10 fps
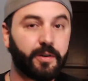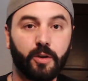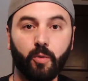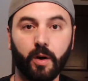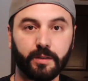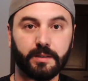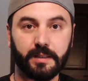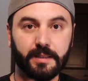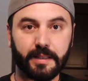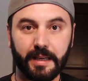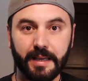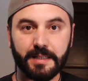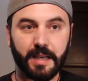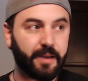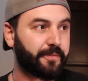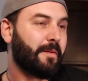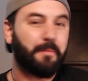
you want this DXF.